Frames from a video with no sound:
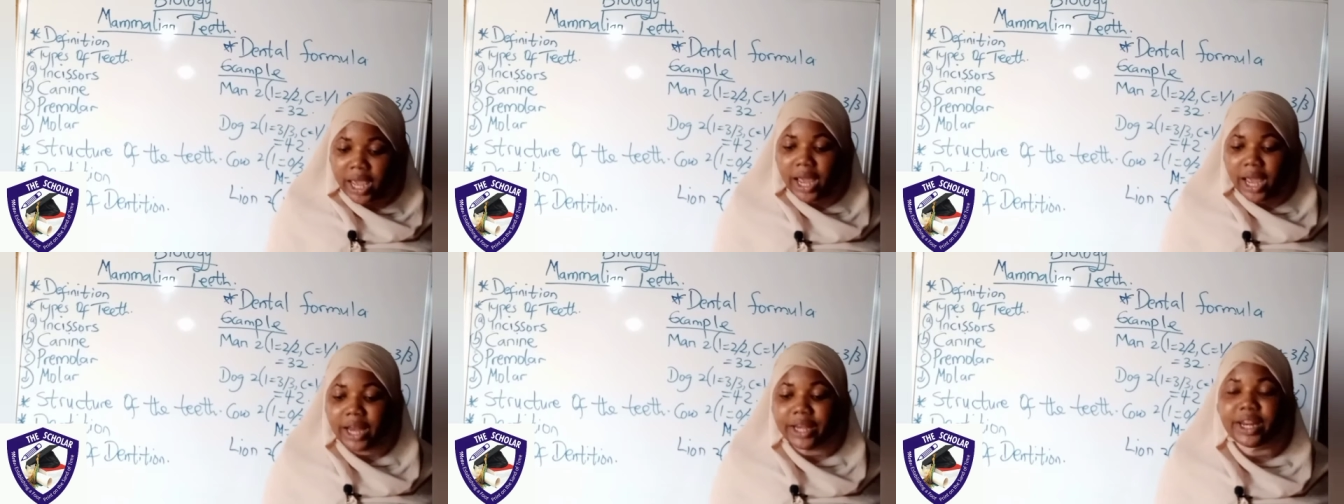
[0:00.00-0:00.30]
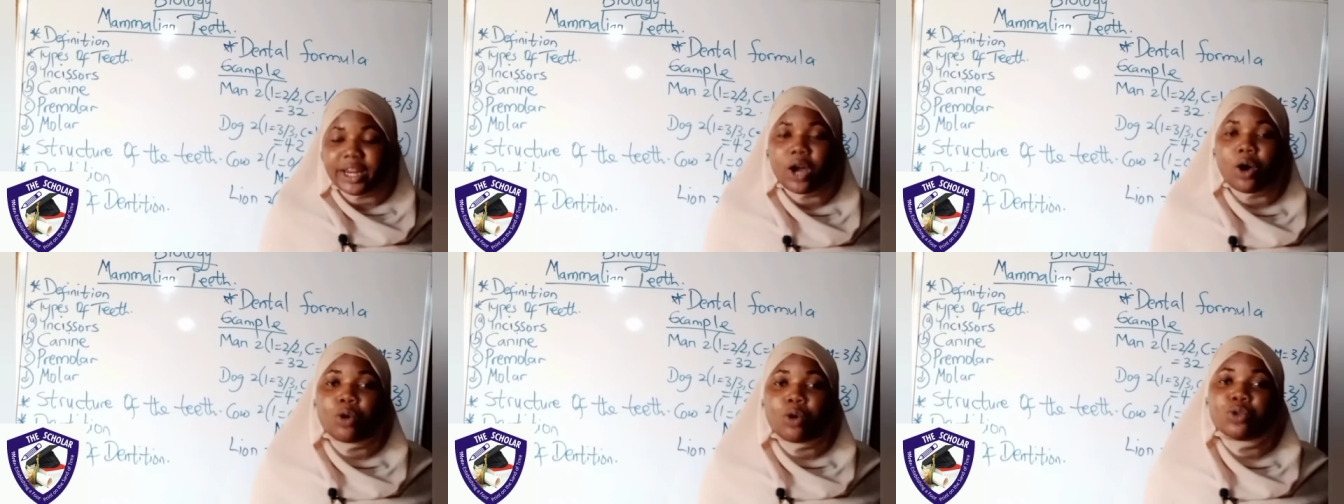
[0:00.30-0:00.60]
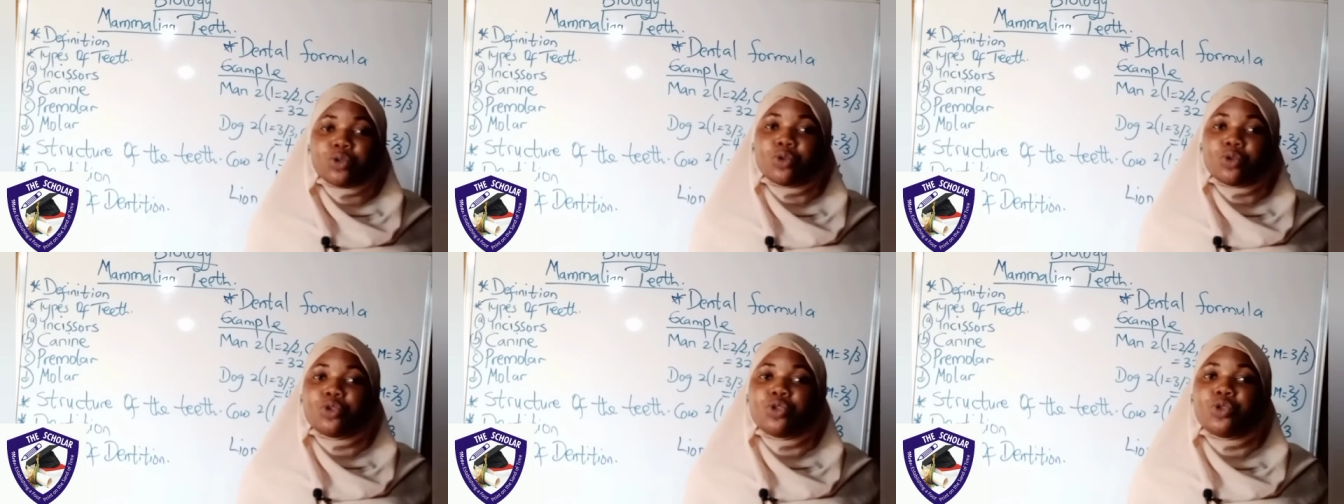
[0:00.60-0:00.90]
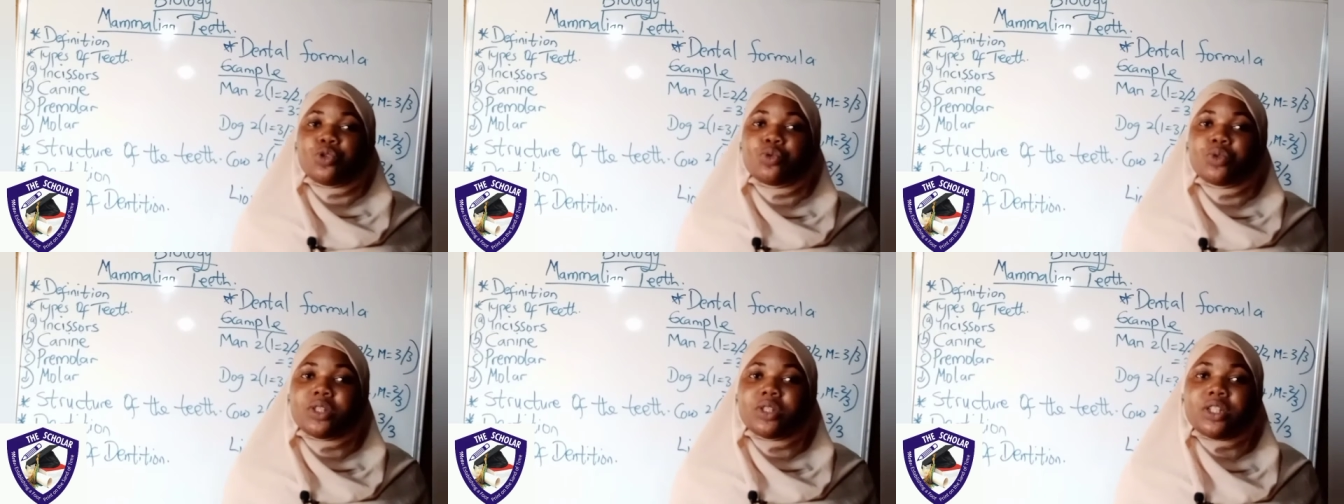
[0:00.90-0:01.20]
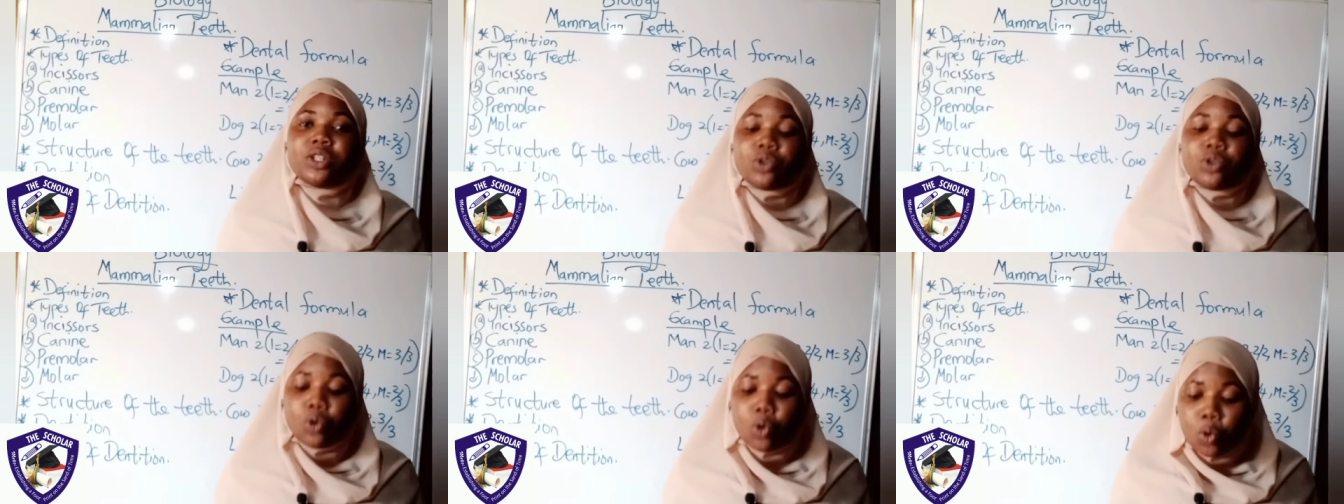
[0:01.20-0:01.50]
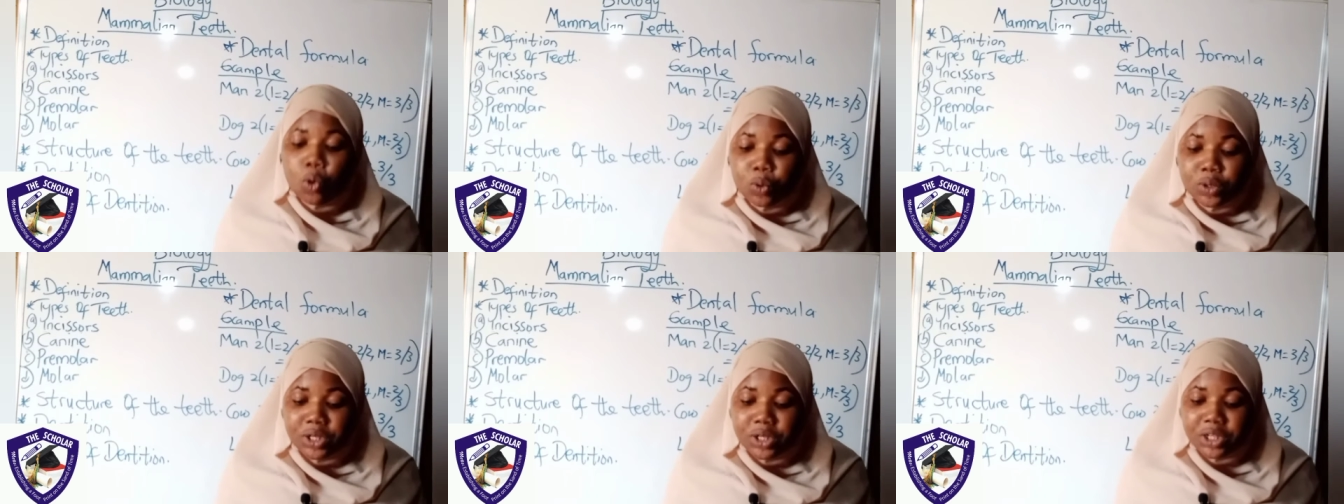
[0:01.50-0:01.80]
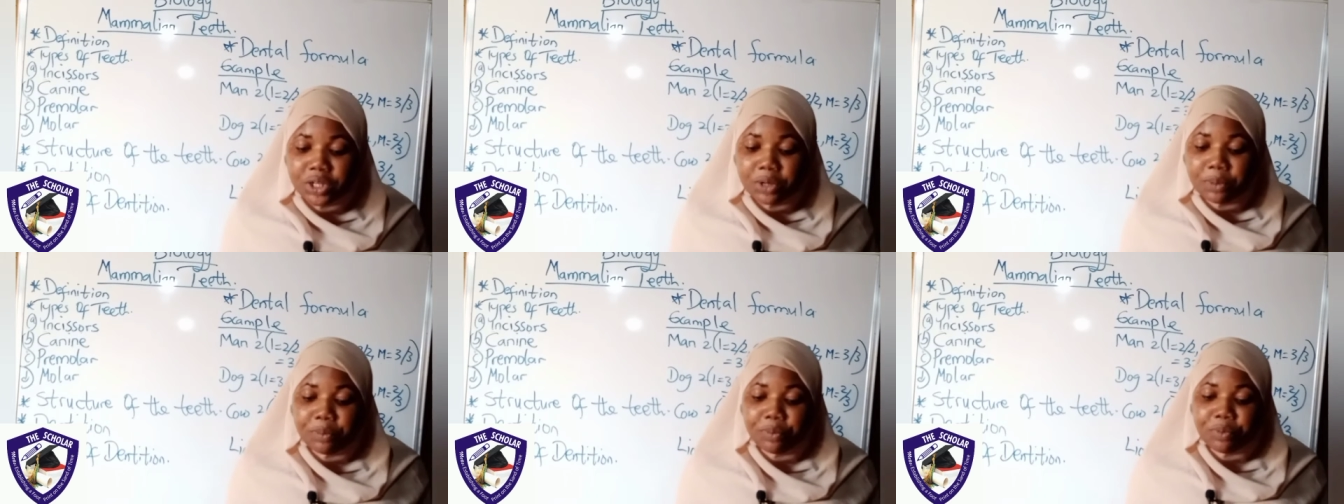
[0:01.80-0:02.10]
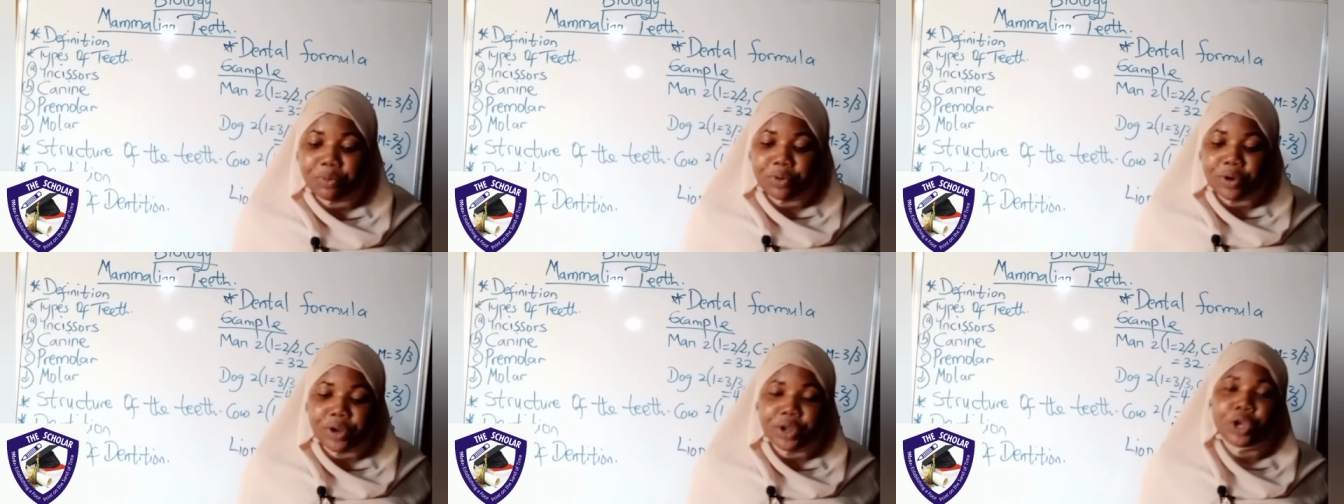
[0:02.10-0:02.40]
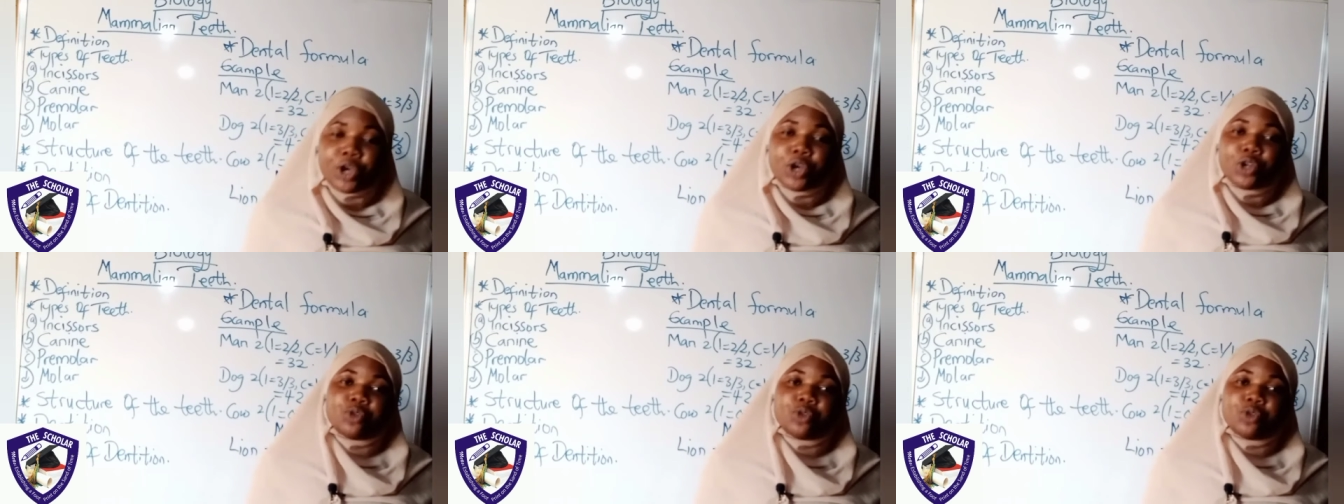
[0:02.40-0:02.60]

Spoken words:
And they are also used in holding the prey